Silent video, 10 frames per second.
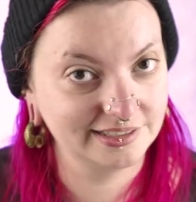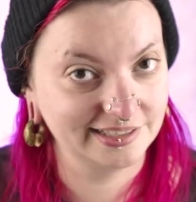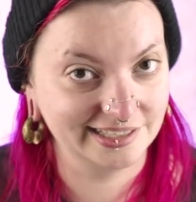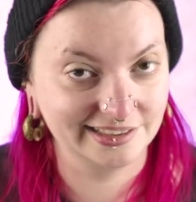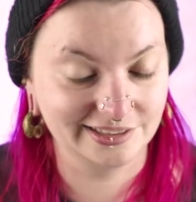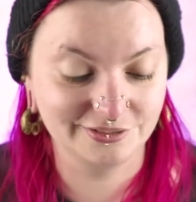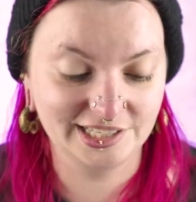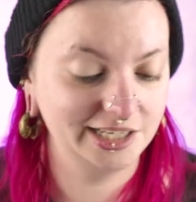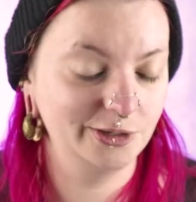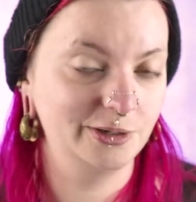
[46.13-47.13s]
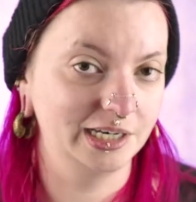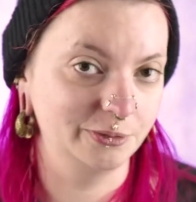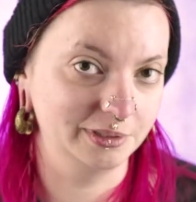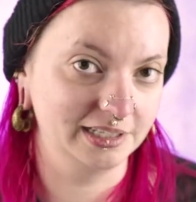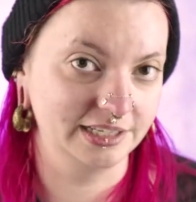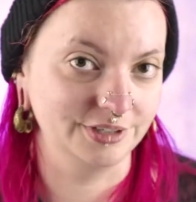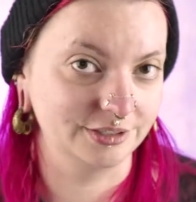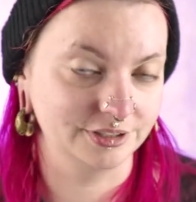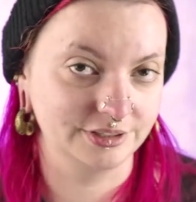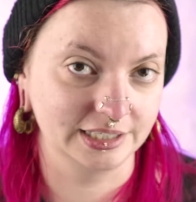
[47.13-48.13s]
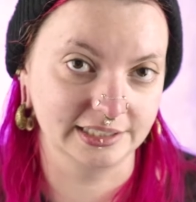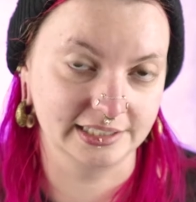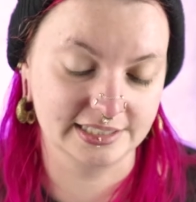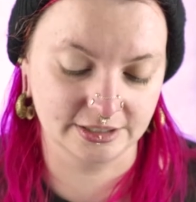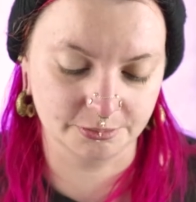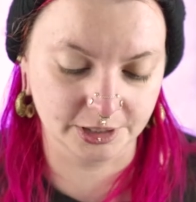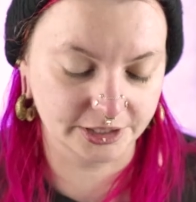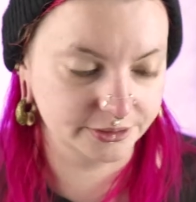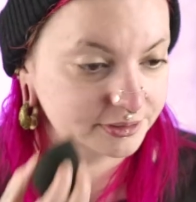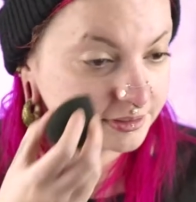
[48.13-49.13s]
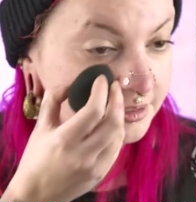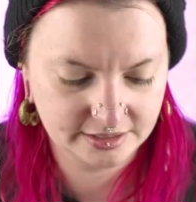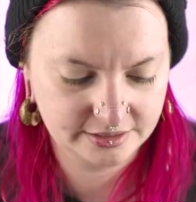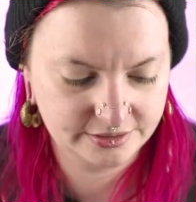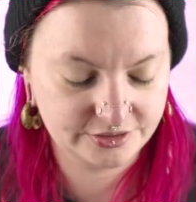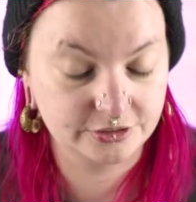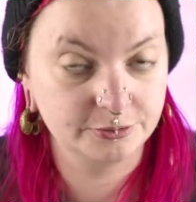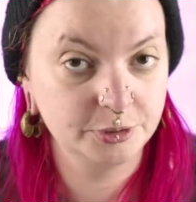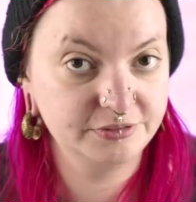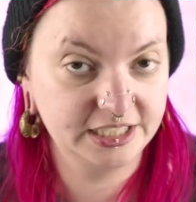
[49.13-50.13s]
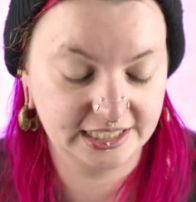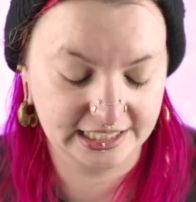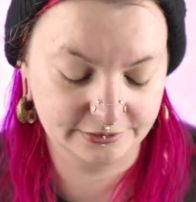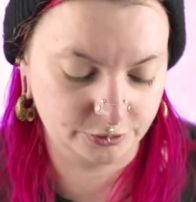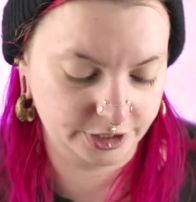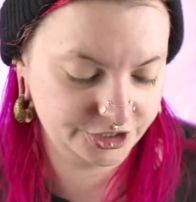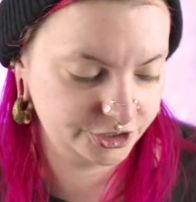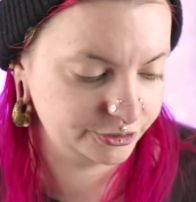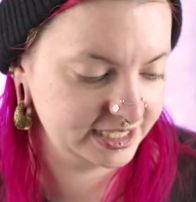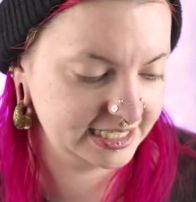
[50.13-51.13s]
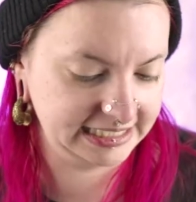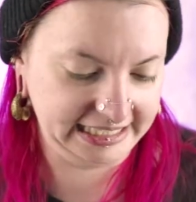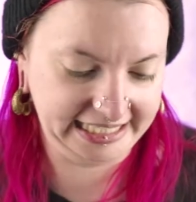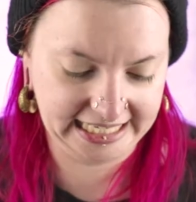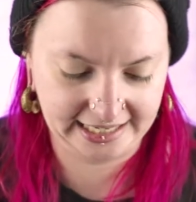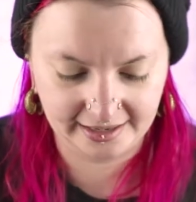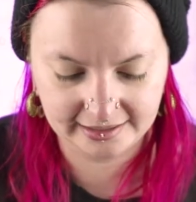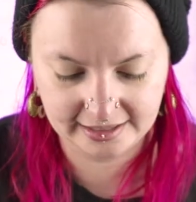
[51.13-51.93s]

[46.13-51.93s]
in the video, I will have everything linked down below. So movie that I've watched recently,